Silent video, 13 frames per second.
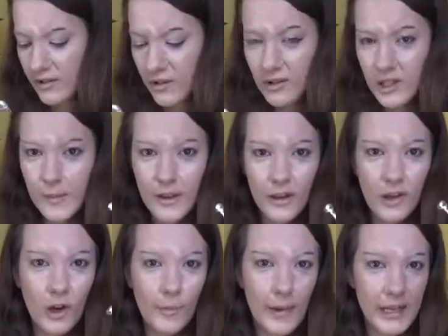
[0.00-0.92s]
It talks about a
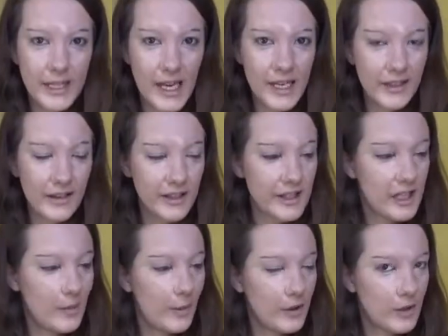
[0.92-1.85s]
compact head, and this is
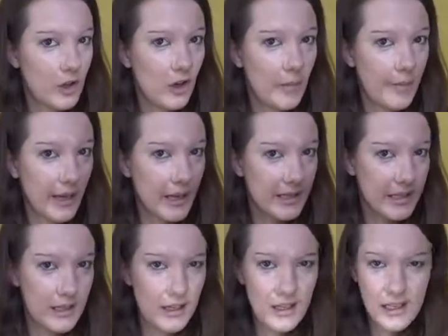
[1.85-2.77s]
the most
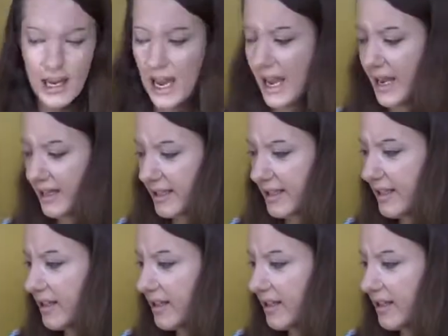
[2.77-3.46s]
compact head.